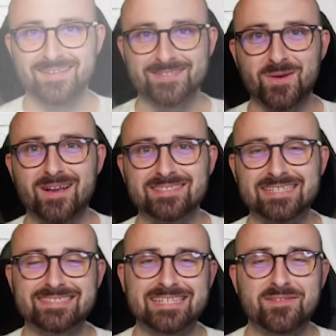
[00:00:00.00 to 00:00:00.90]
So guys,
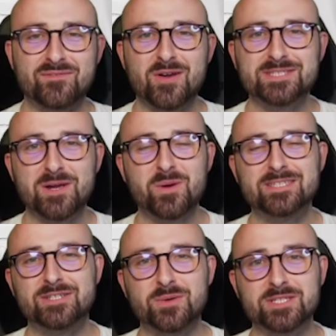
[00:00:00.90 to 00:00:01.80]
as I said, the first thing I
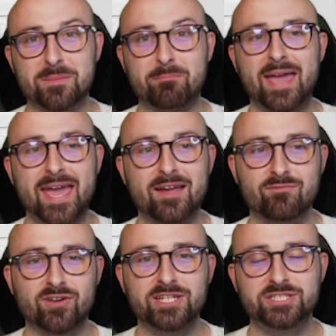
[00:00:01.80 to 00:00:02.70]
wanted to do is compare
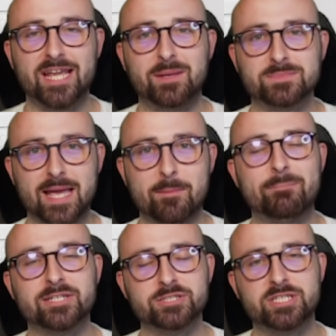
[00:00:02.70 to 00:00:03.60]
Reece James and
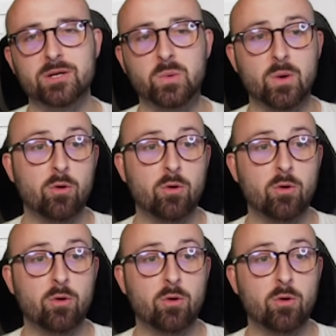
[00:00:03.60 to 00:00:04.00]
Ben Chilwell,